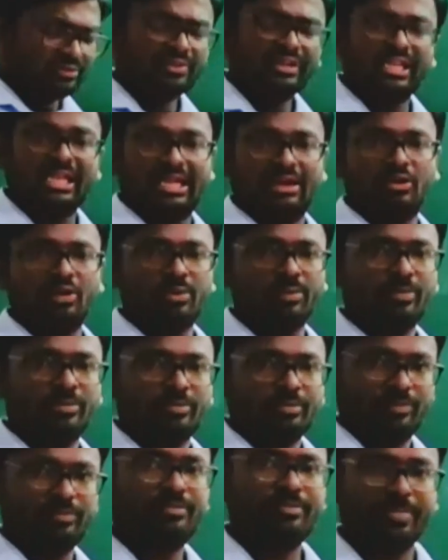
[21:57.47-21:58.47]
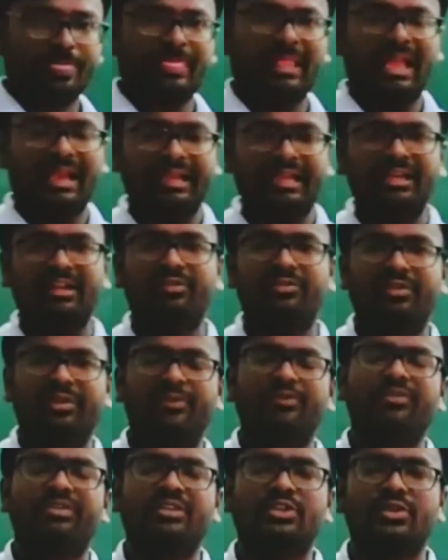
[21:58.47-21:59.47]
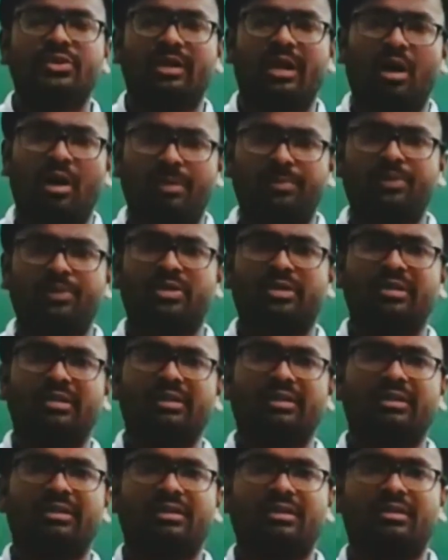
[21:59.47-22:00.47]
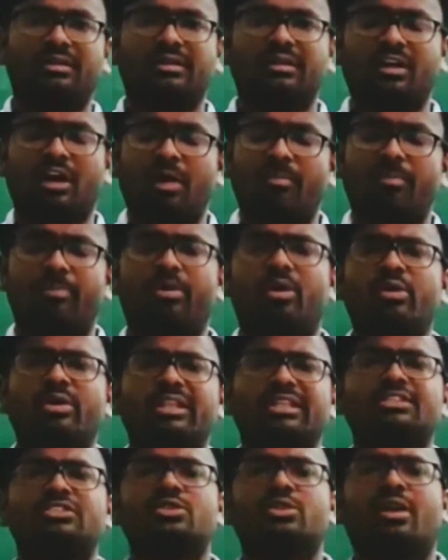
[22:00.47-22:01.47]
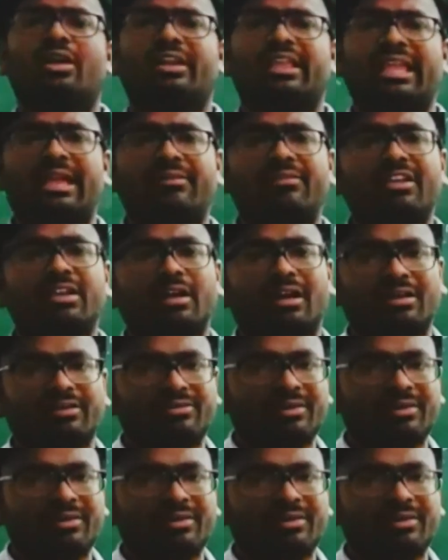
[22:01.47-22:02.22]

we have to identify which option compound is not having alpha